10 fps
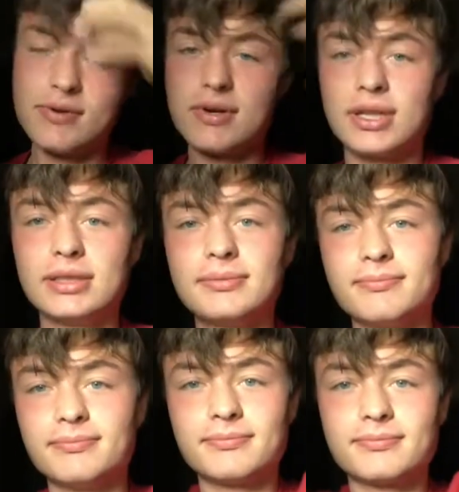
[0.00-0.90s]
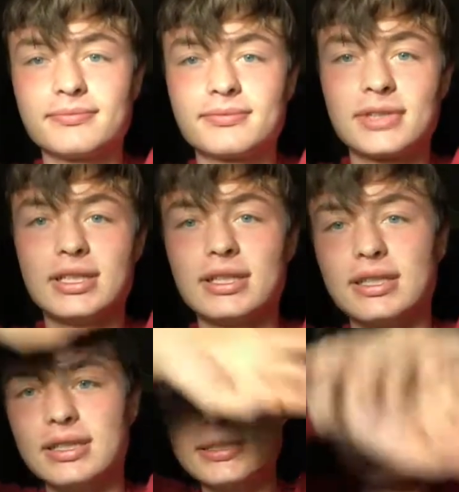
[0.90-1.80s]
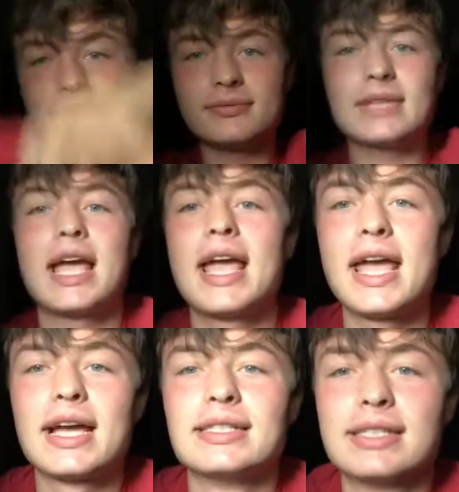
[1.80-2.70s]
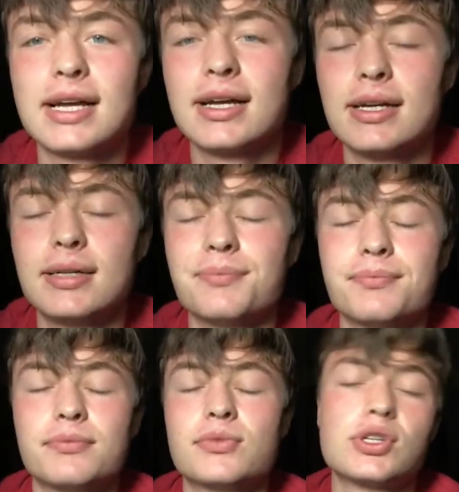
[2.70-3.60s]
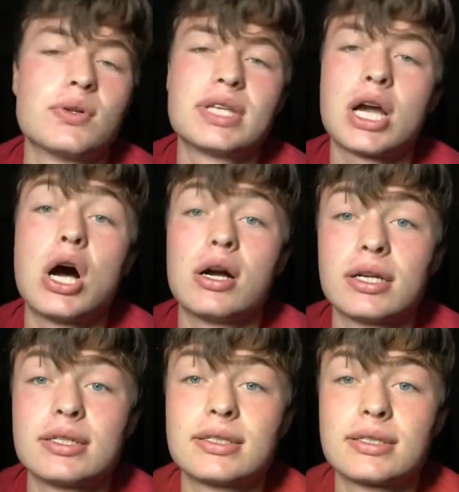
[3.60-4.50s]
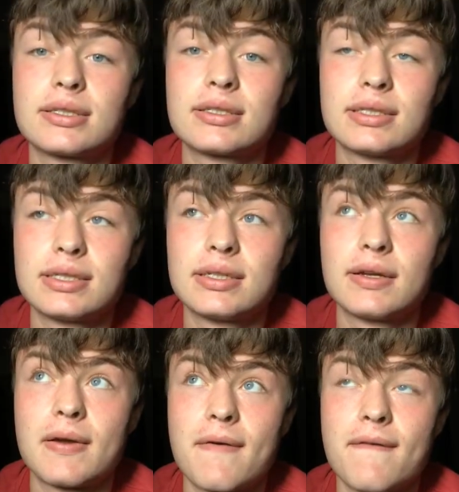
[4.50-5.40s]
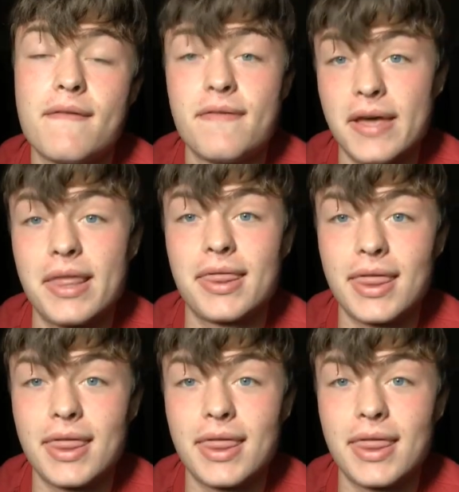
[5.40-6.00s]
woke up, clearly. And so it's like August 5th